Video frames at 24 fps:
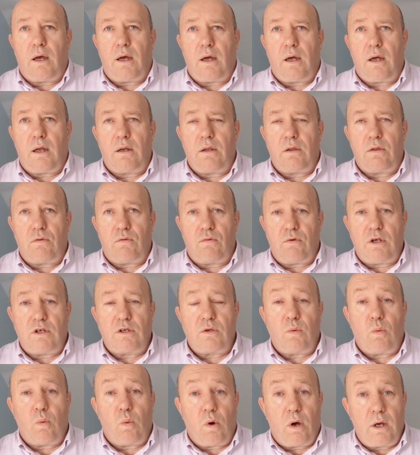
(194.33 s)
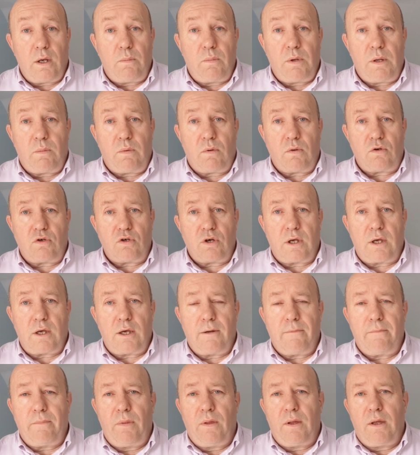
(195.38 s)
and the reason why people
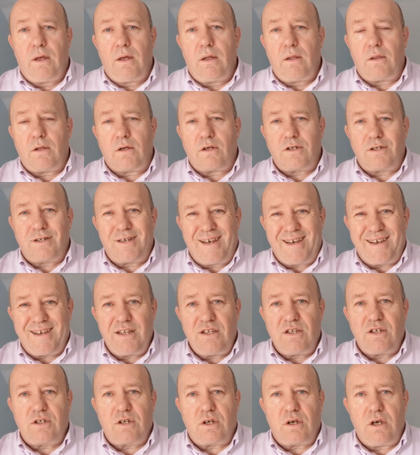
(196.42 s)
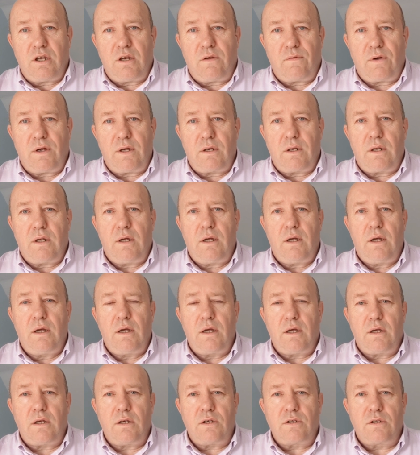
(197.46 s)
drink. The second side of it
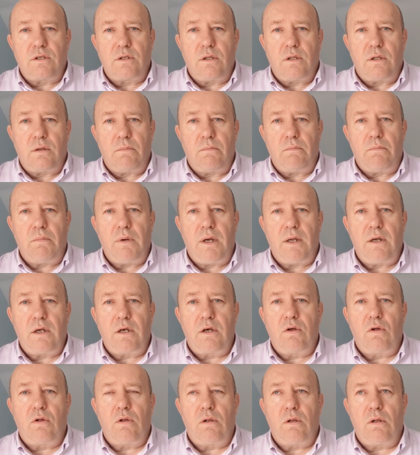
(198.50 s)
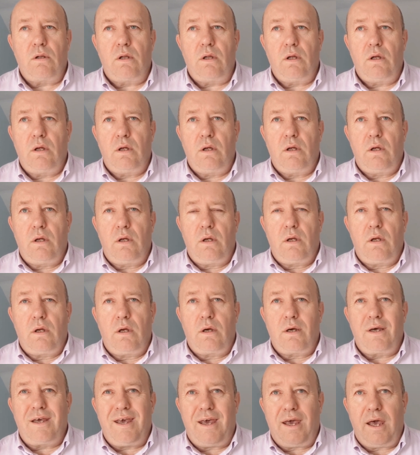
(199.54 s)
is the medical
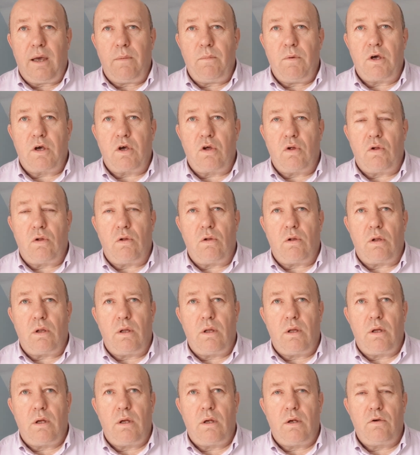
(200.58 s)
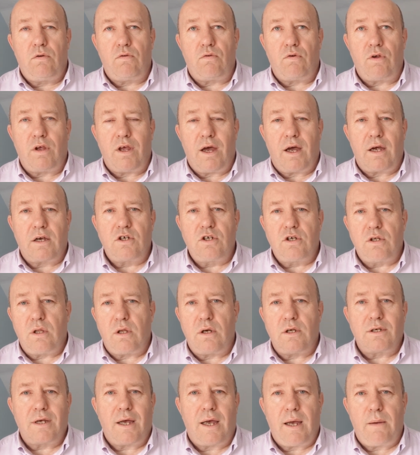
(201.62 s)
chemical reaction
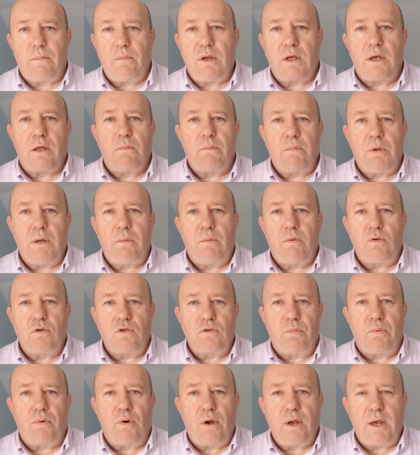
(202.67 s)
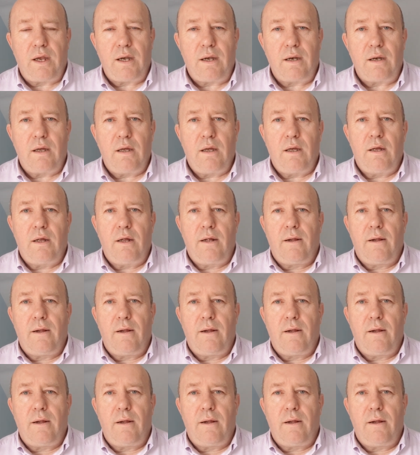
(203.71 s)
that is happening in people's brain